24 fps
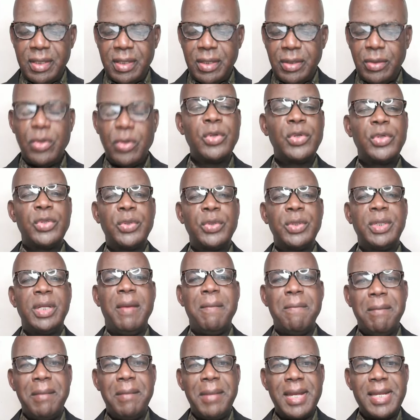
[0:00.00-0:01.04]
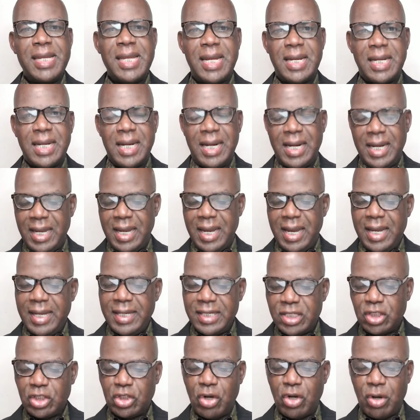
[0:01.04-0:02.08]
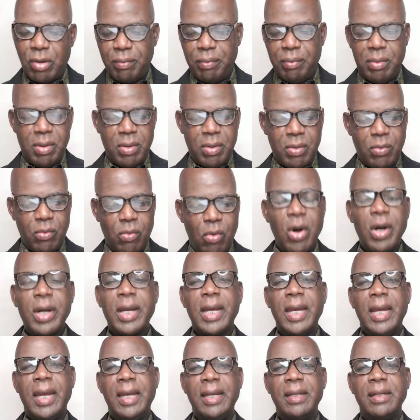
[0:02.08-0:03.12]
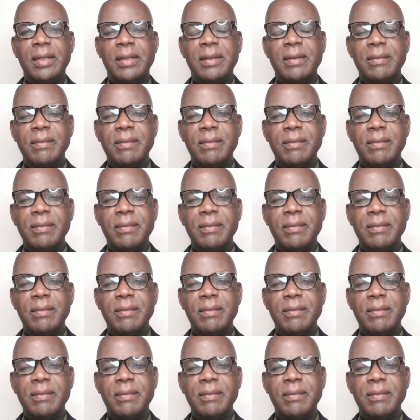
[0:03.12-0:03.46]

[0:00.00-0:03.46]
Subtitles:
you should immediately stop walking,